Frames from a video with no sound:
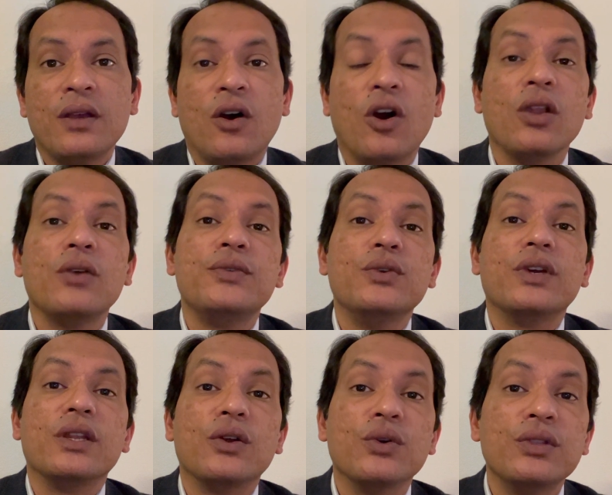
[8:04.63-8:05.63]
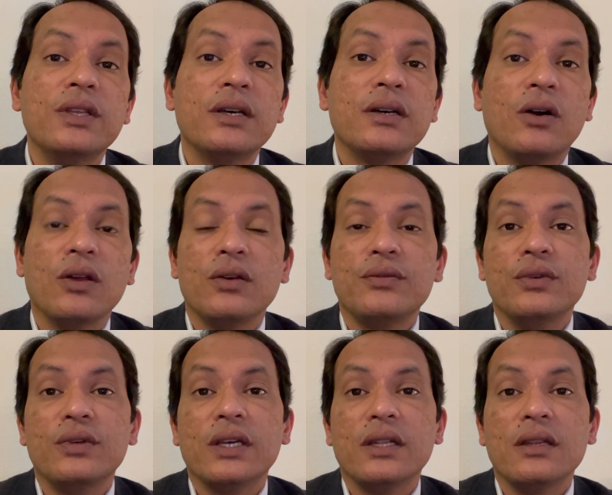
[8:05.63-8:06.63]
All of you can go there, all of you
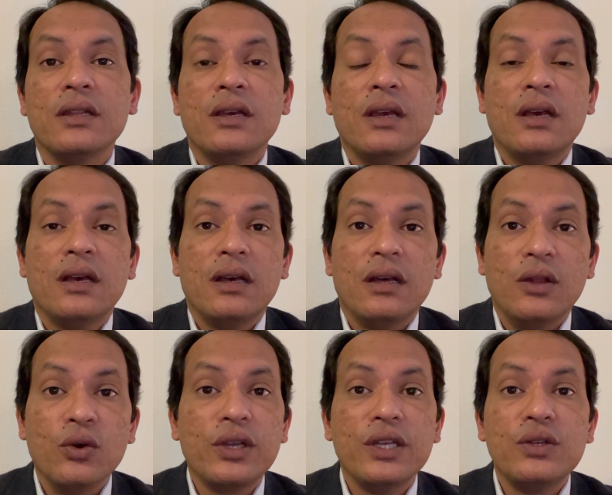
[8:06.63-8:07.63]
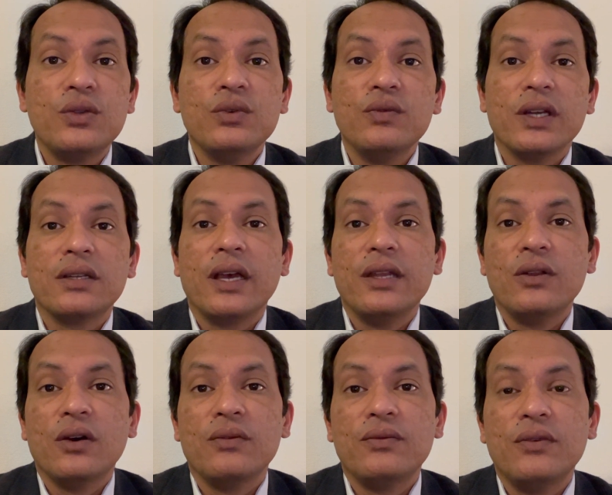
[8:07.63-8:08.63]
can look into what kind
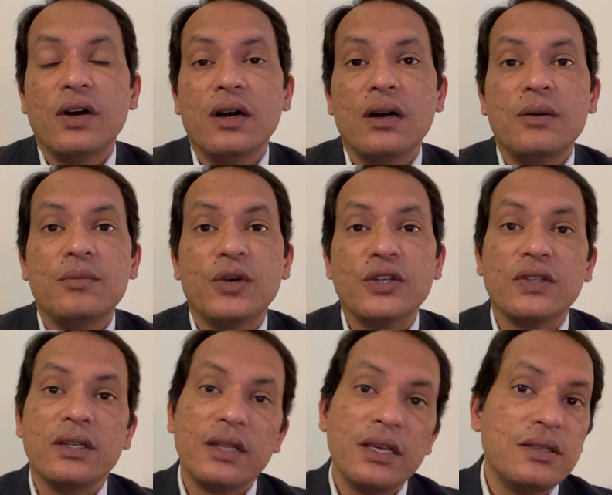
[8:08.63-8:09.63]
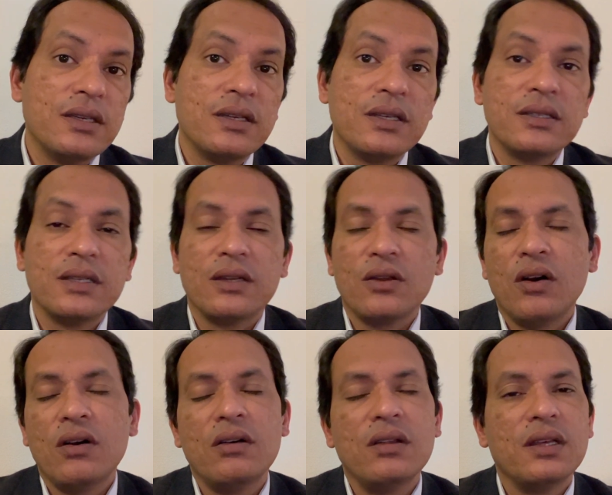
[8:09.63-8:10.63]
of uh, percentages and
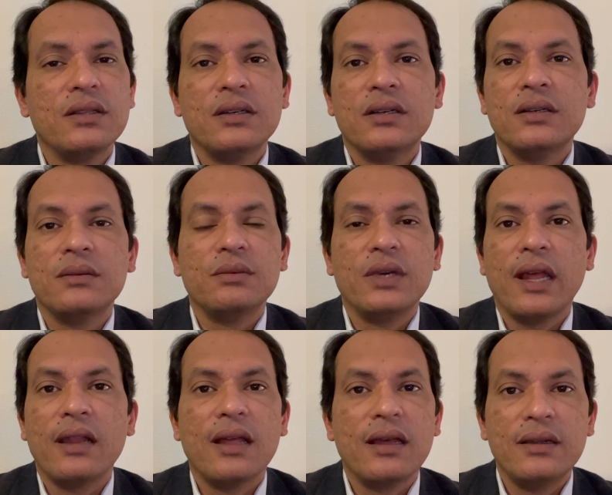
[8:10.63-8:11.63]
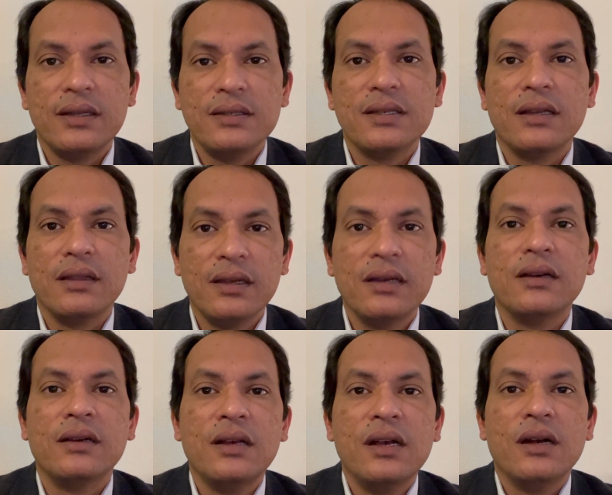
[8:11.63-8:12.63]
all other granularities are there
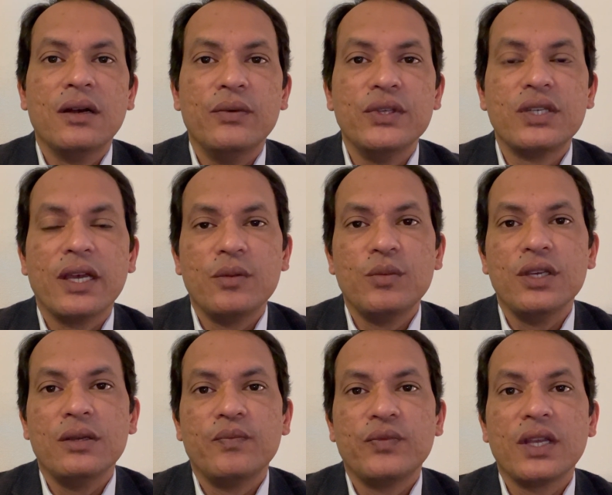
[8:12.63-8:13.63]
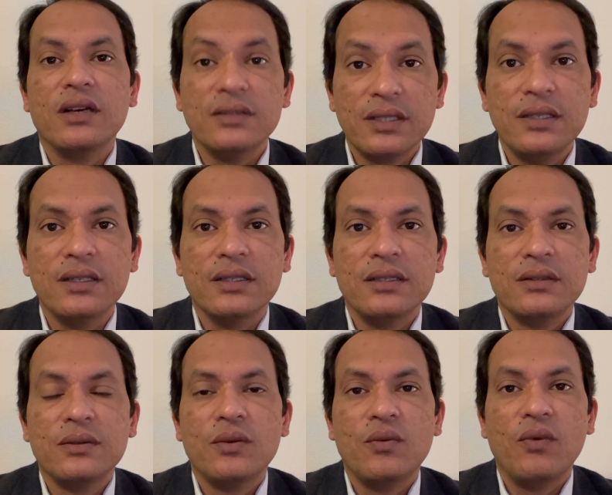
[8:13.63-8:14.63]
which can be considered
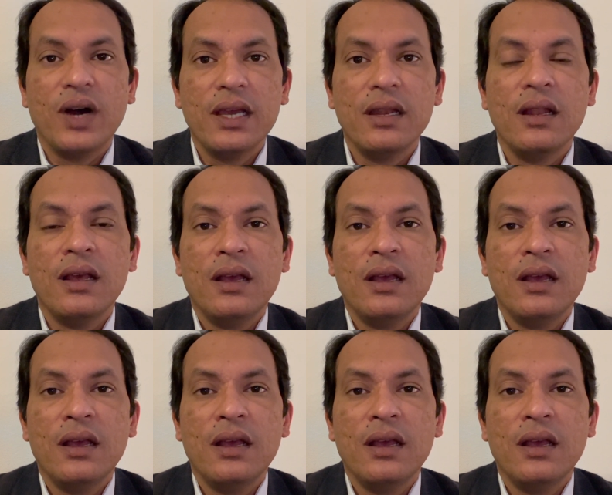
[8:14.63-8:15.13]
while